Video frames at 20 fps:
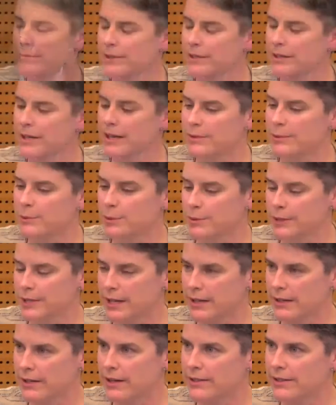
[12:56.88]
as was
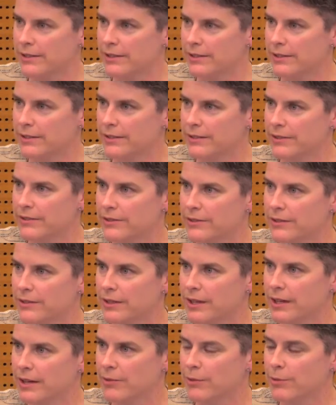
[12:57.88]
outlined in
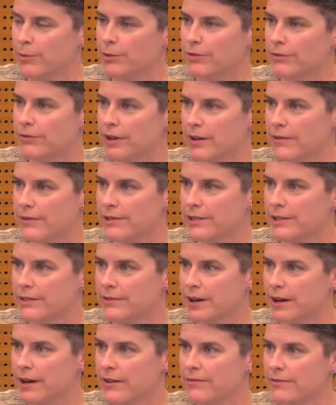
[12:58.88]
uh, Report
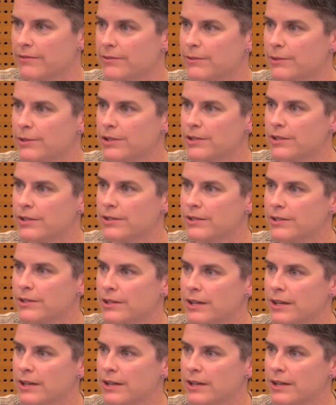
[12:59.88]
565, which is